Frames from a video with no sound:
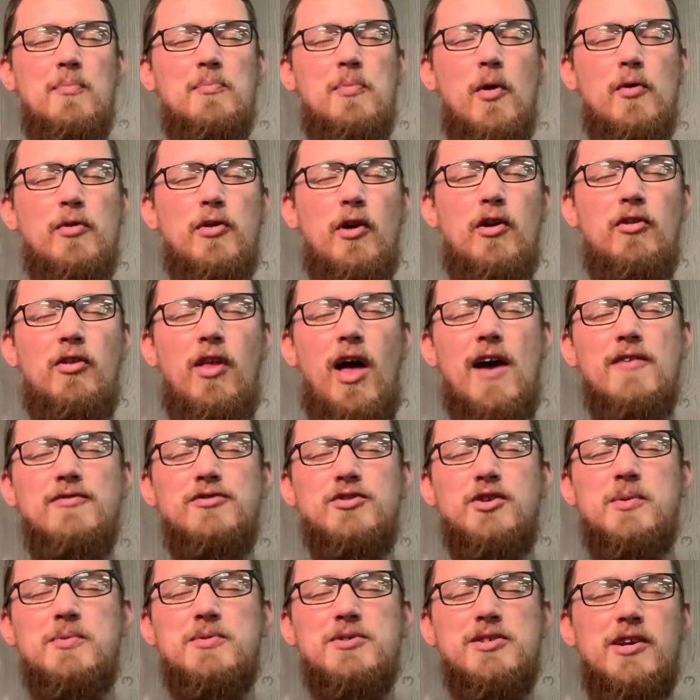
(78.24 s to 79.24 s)
both our live
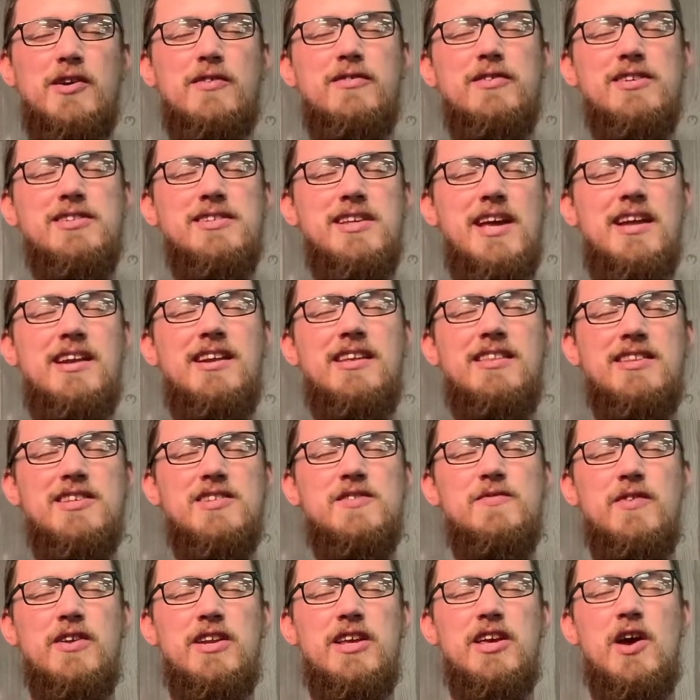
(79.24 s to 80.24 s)
stream service and in
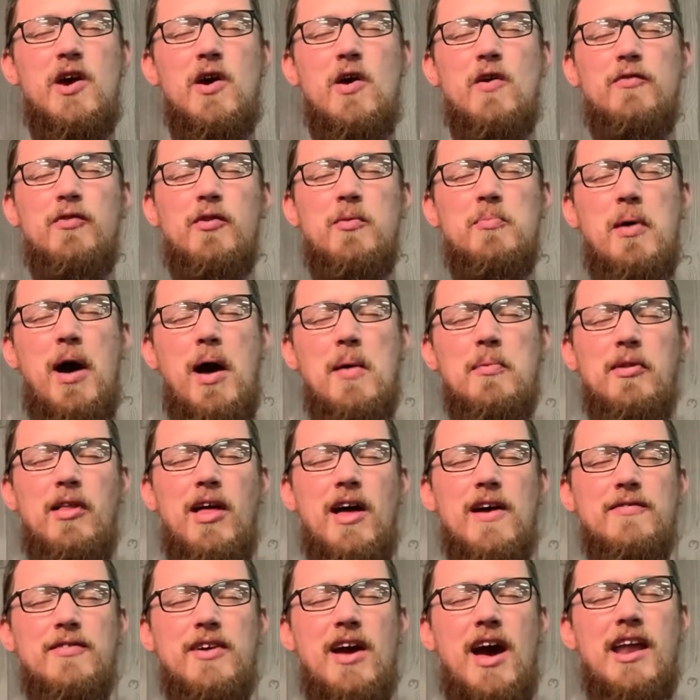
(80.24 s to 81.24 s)
this video for Bible
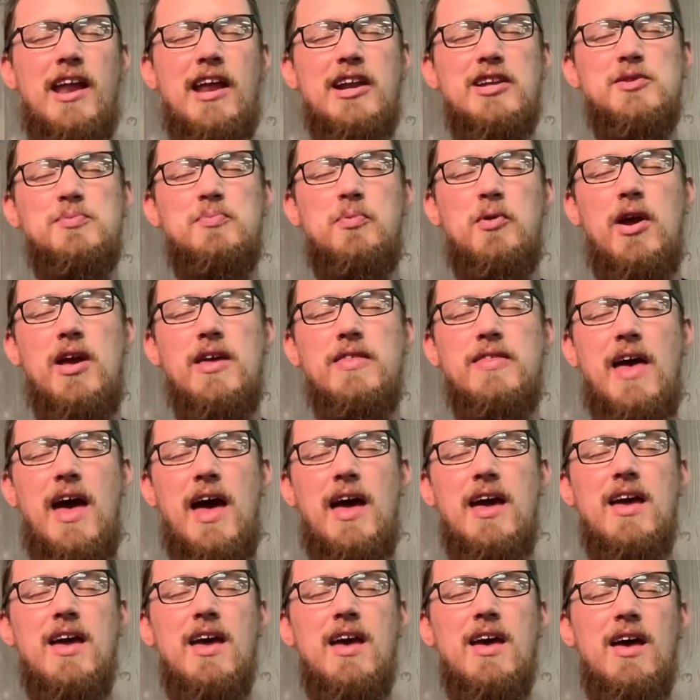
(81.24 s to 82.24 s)
Life. God, I just pray
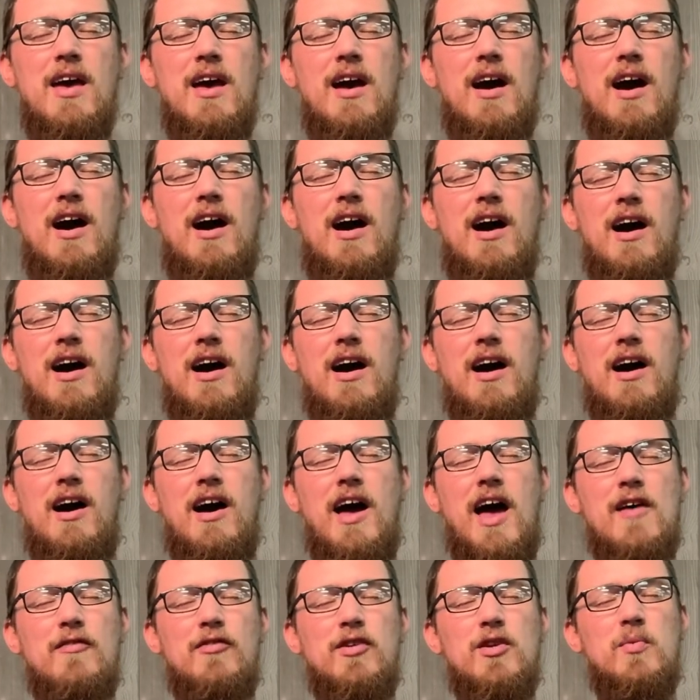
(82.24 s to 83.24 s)
that
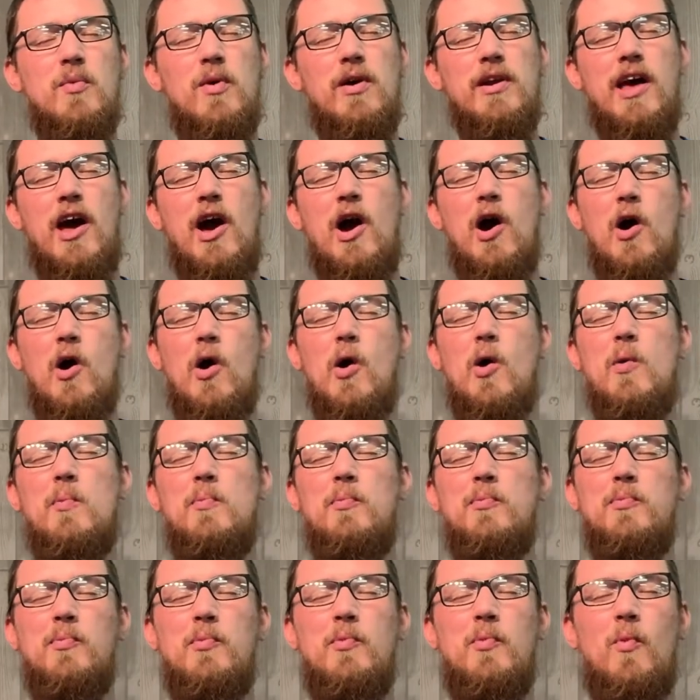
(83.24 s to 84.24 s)
everyone at
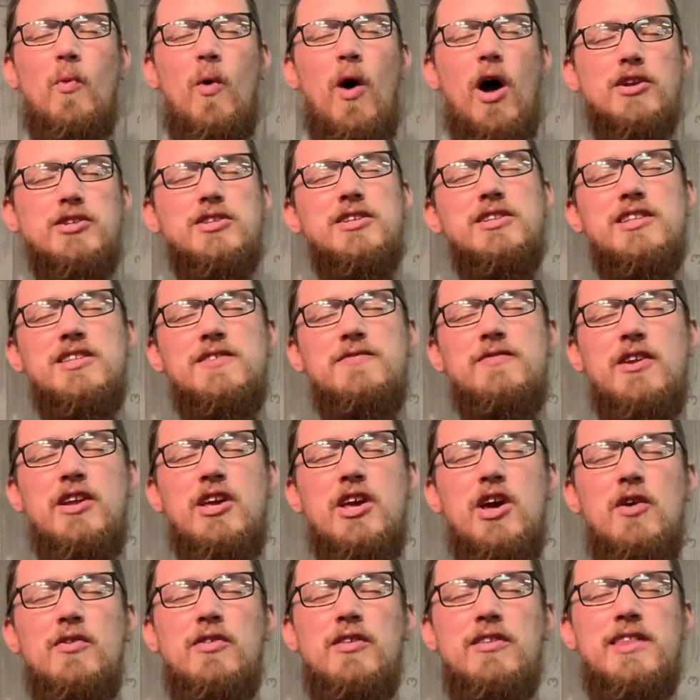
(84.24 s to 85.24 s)
home watching this
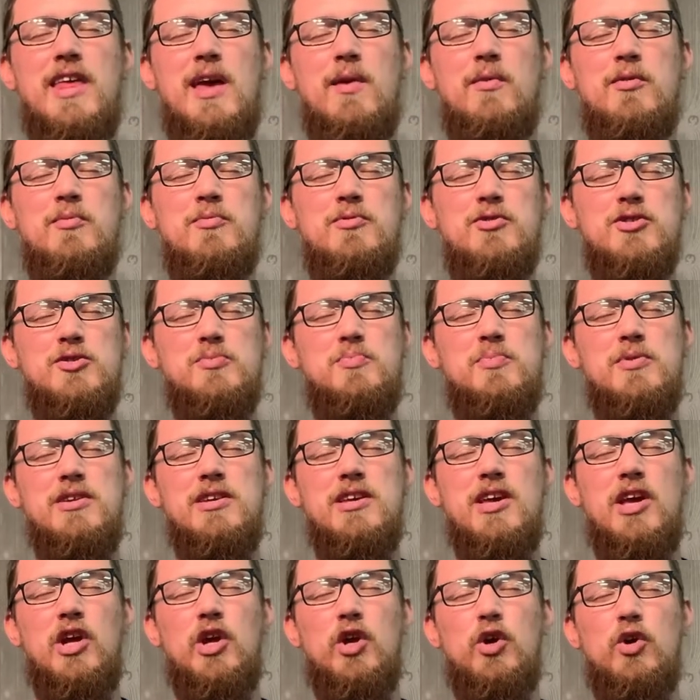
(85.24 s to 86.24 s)
video, that they would just
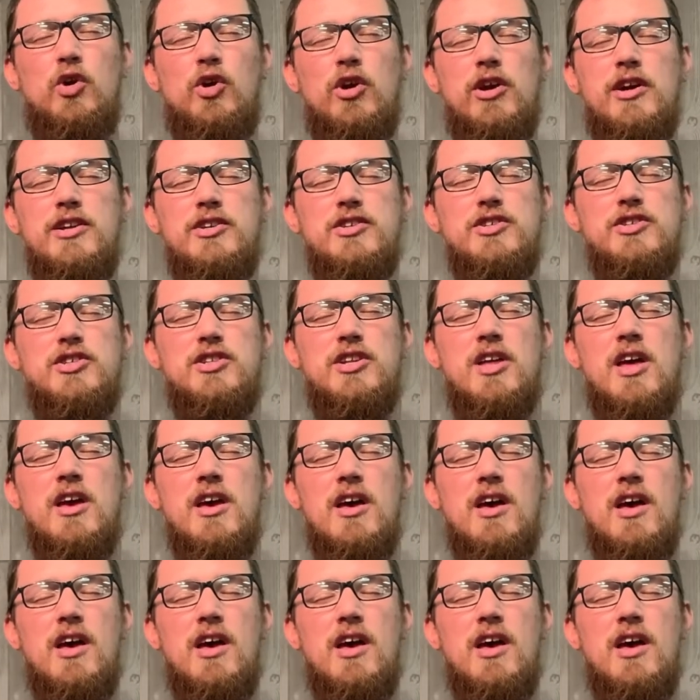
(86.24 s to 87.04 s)
be encouraged